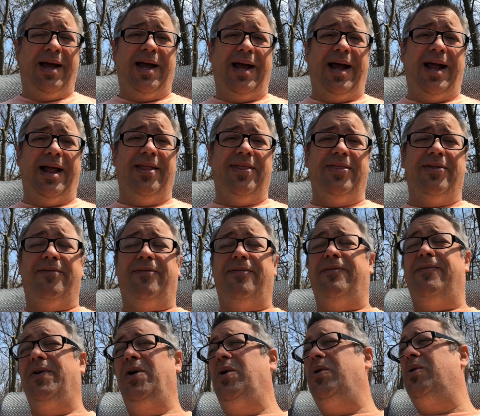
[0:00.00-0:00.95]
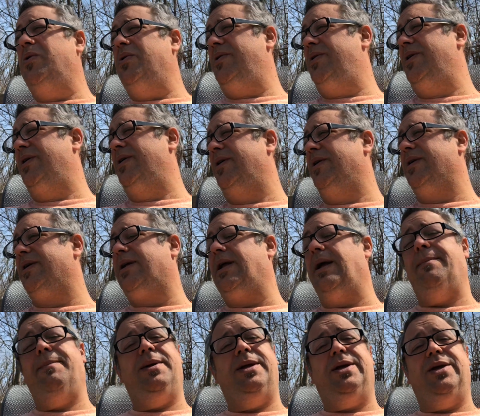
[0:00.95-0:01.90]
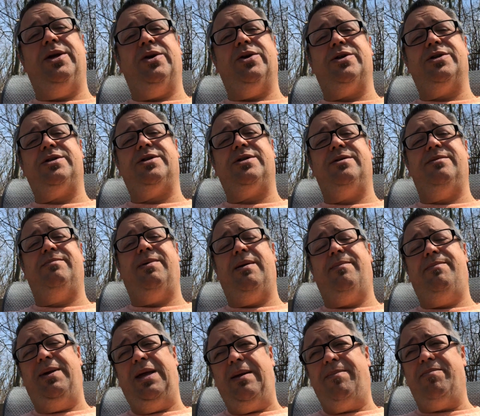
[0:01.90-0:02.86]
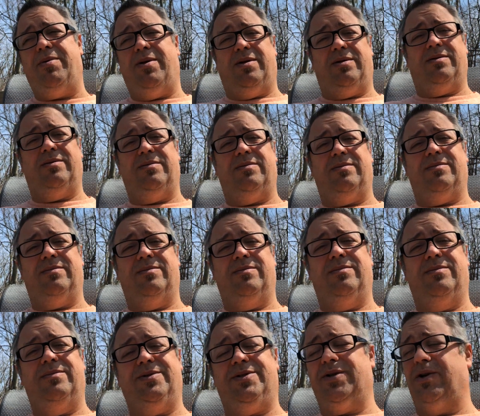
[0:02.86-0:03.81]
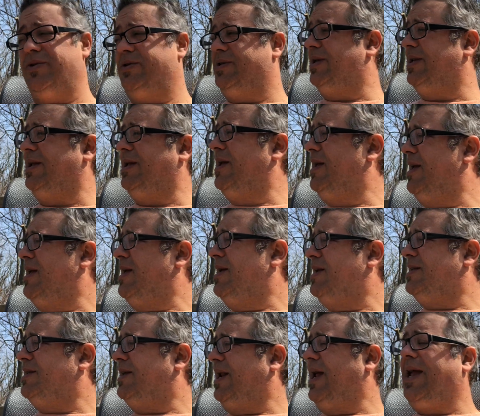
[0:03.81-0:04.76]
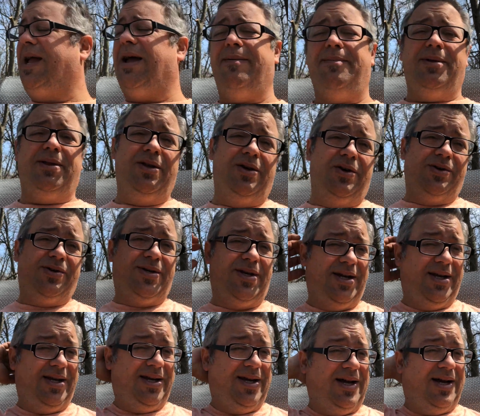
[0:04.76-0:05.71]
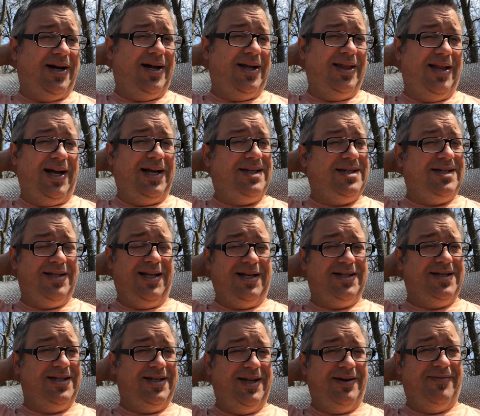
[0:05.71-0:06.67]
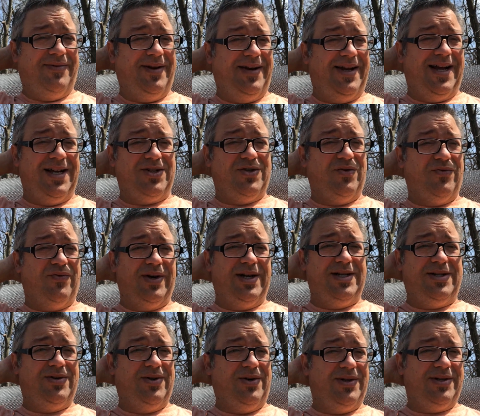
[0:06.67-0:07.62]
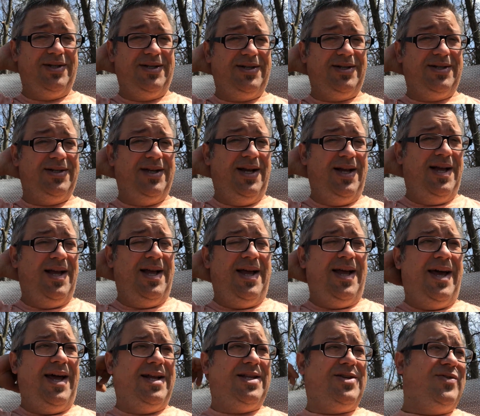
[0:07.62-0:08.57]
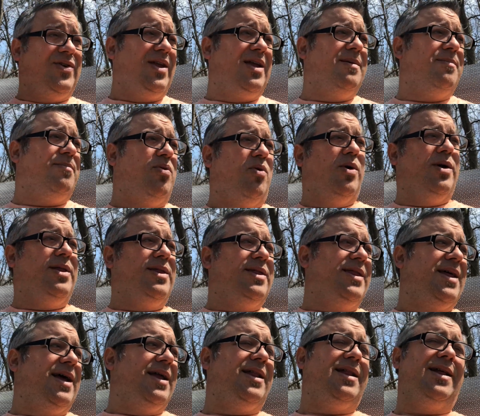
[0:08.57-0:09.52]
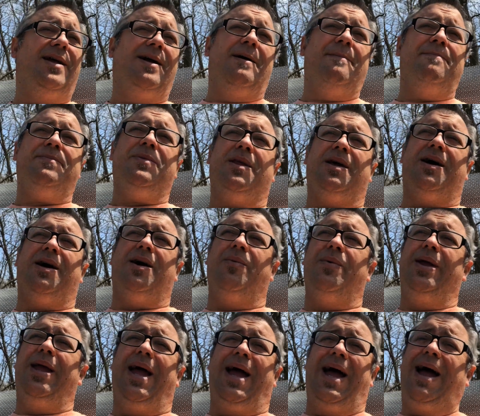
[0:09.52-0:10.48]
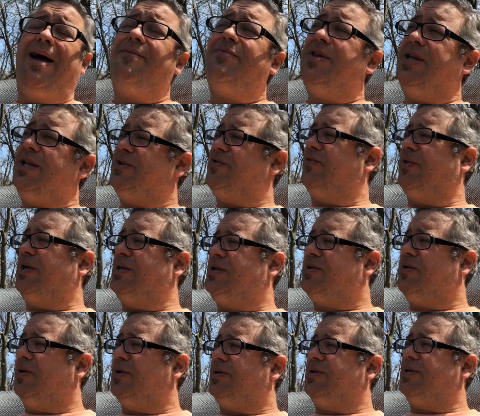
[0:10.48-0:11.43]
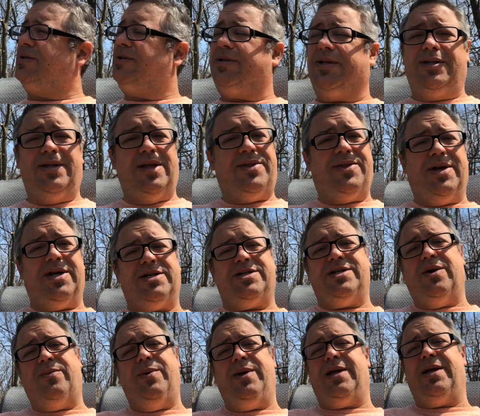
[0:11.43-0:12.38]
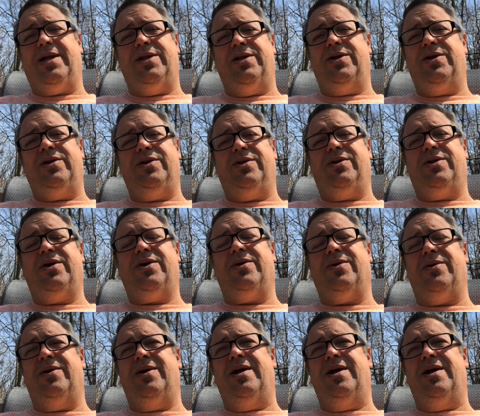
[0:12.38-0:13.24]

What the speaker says: and the food can be used by people. So today I've been using lots and lots of different natural resources. And it's really important that we have these resources and the things that we can do,